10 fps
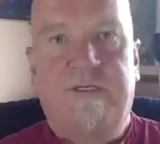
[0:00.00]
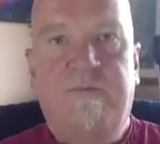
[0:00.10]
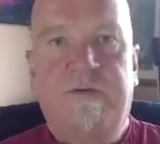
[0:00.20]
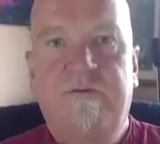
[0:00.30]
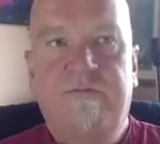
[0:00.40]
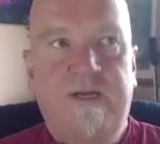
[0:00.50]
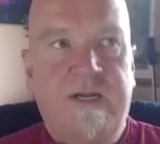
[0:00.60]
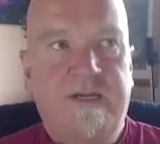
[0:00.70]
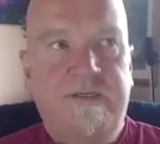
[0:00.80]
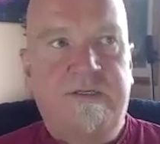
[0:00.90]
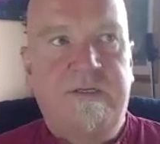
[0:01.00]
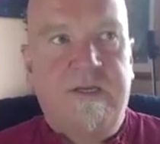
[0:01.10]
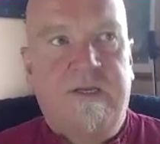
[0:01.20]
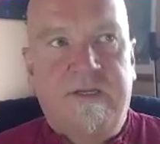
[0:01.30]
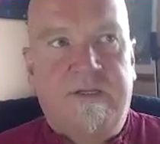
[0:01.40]
And then when you realize
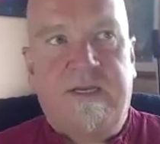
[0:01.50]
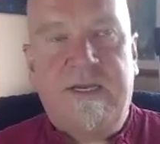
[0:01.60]
that